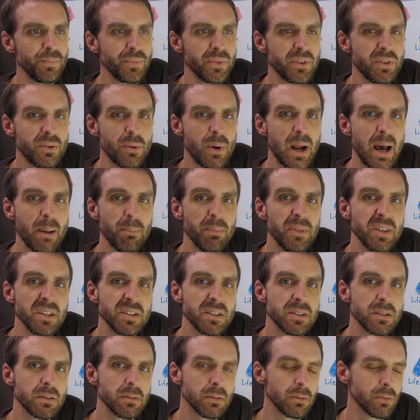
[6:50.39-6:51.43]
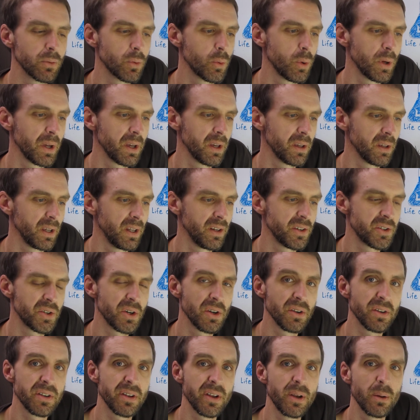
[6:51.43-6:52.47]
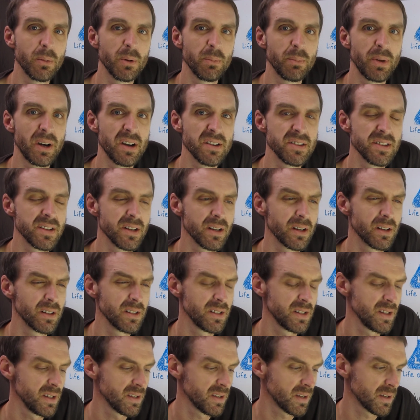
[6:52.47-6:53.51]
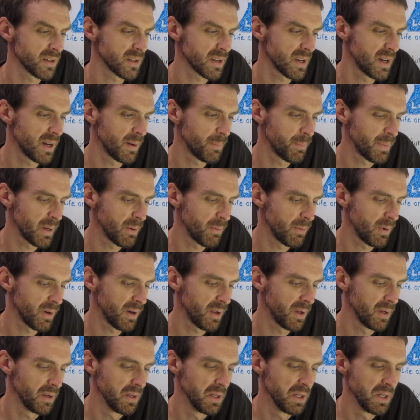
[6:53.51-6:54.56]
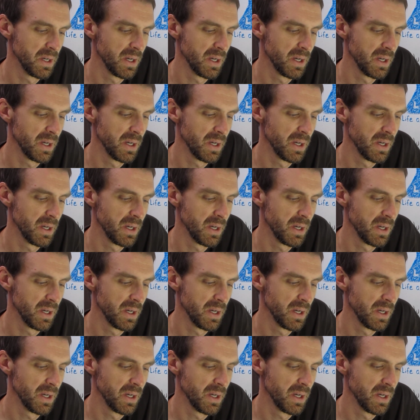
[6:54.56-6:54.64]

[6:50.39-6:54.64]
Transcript: to wrap this quick intro to human parasitic diseases up, I want to